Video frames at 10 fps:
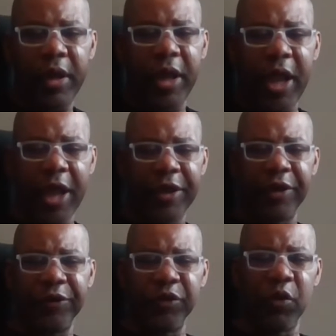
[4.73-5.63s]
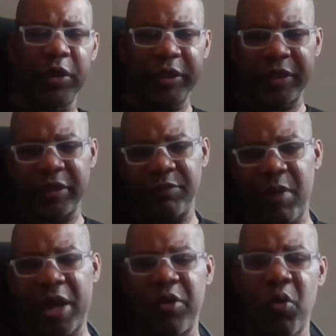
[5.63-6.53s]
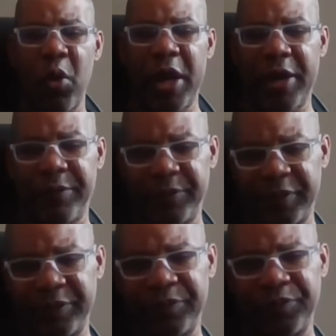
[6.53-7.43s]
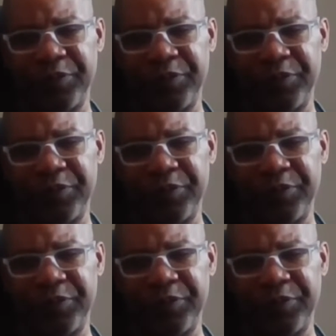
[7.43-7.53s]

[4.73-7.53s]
Hey, how y'all doing? This is Michael Williams.